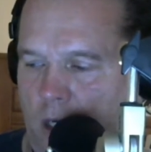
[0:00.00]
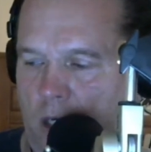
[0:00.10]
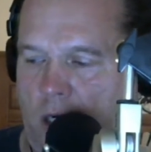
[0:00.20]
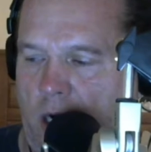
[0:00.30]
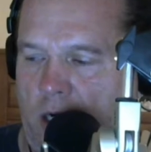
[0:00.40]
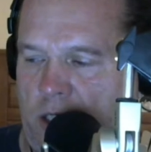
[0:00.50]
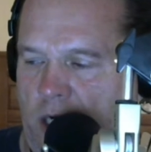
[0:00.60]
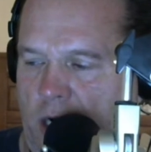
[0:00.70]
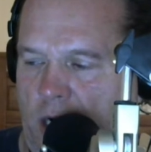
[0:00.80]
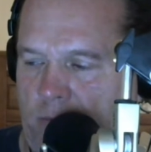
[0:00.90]
And here's
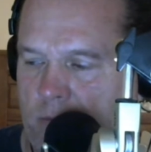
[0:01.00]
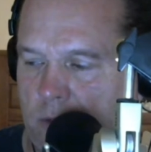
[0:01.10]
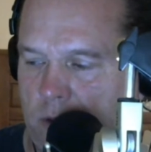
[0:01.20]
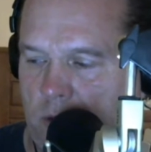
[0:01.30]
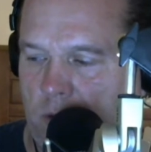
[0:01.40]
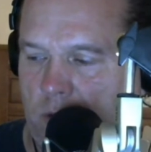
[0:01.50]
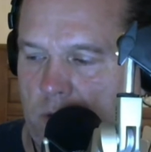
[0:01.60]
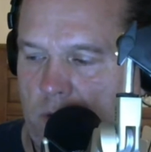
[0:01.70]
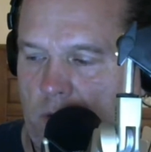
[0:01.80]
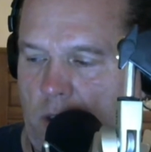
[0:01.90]
him,
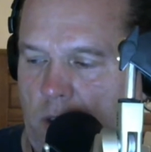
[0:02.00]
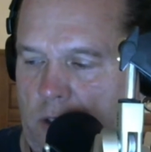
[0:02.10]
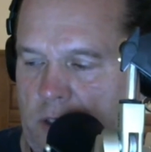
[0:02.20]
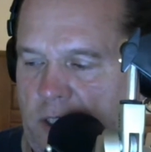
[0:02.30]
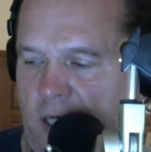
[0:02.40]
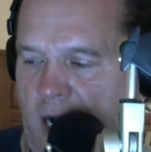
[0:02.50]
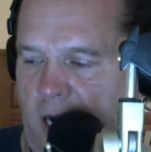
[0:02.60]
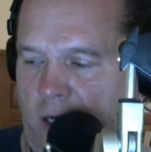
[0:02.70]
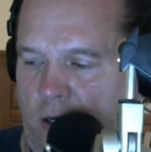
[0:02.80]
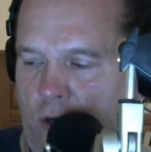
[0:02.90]
little
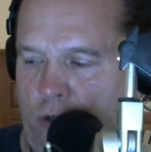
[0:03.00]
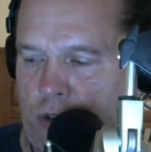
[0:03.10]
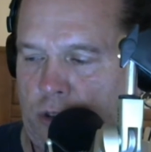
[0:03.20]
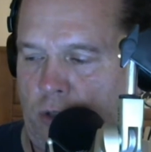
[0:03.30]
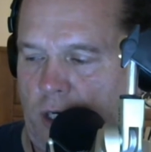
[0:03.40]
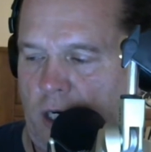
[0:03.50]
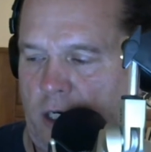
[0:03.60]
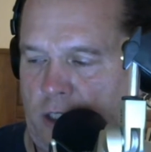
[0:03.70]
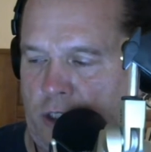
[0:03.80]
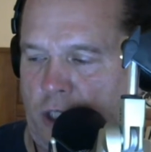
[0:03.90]
snot-nosed
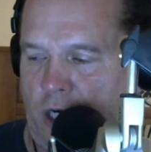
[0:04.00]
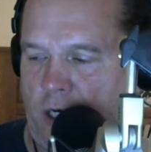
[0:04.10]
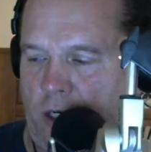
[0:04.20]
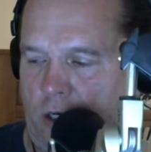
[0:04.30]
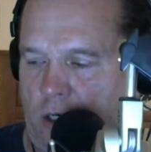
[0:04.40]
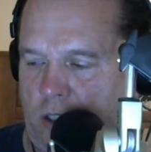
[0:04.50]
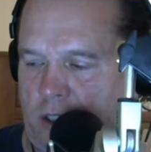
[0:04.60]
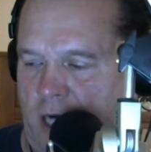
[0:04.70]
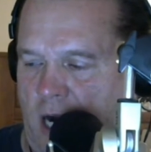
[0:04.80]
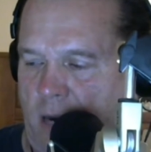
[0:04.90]
transgender
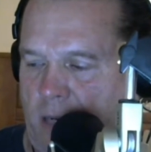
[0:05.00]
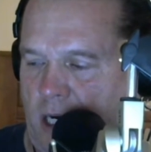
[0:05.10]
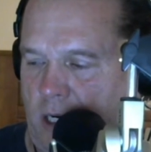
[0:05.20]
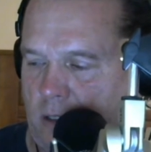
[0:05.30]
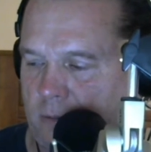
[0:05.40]
Tommy.